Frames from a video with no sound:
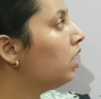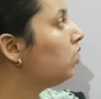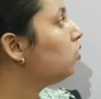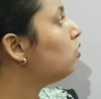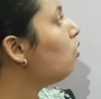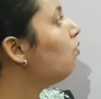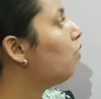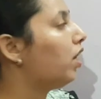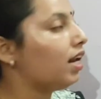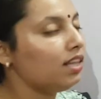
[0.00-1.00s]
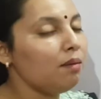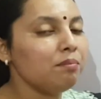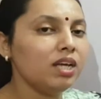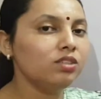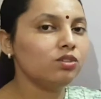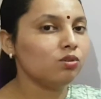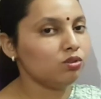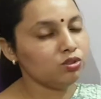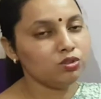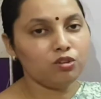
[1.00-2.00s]
So what are the main
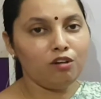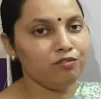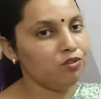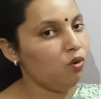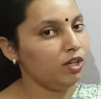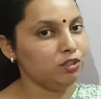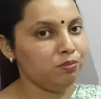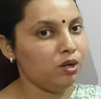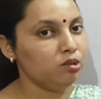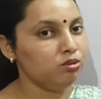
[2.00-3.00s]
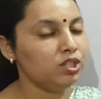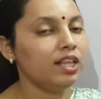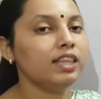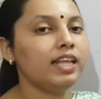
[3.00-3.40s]
sources of noise pollution?